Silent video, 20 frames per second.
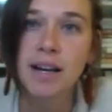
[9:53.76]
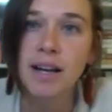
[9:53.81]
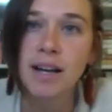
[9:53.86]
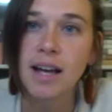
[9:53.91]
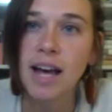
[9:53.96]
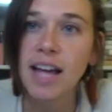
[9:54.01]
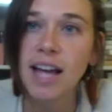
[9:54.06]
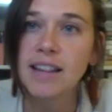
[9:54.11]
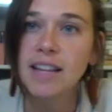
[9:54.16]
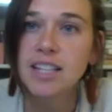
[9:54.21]

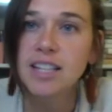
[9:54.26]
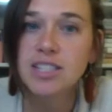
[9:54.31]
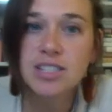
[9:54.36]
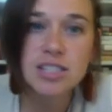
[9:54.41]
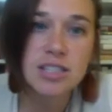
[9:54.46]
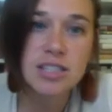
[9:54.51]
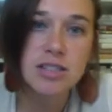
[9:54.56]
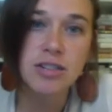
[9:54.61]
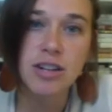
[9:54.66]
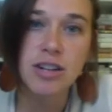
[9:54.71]
And let's
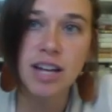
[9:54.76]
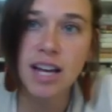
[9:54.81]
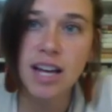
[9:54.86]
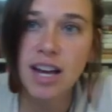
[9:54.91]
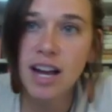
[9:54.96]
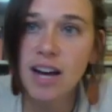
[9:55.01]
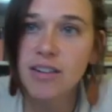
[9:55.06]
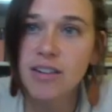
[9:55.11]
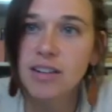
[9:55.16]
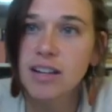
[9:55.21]
just look at
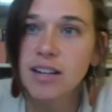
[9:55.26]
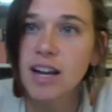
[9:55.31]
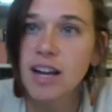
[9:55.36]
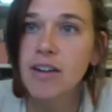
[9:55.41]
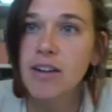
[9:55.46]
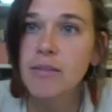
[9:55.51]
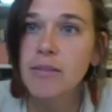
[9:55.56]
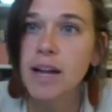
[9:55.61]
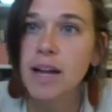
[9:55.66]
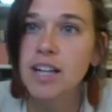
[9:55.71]
how to
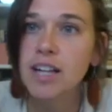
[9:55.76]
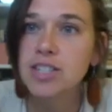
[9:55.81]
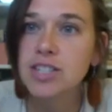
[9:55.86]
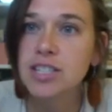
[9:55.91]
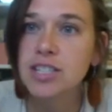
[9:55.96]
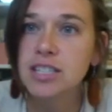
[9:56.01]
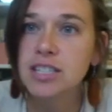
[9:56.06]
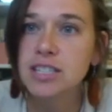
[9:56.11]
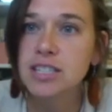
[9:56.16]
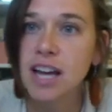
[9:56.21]
diagram that.
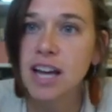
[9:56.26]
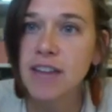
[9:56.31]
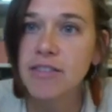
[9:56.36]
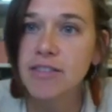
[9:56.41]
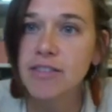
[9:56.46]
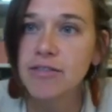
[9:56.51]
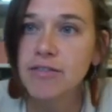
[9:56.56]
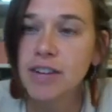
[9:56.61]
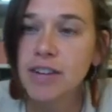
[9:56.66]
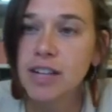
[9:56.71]
She is
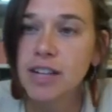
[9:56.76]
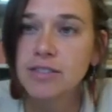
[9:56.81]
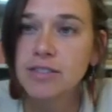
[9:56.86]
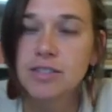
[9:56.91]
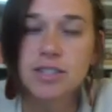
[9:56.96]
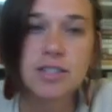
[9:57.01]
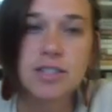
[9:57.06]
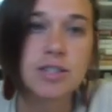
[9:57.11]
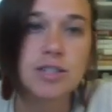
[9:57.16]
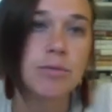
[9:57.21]
having fun,
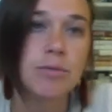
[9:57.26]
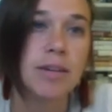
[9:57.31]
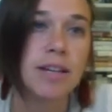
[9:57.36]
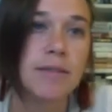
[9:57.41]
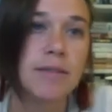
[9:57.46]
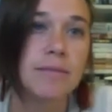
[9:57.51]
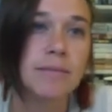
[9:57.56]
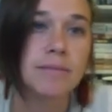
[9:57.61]
just so we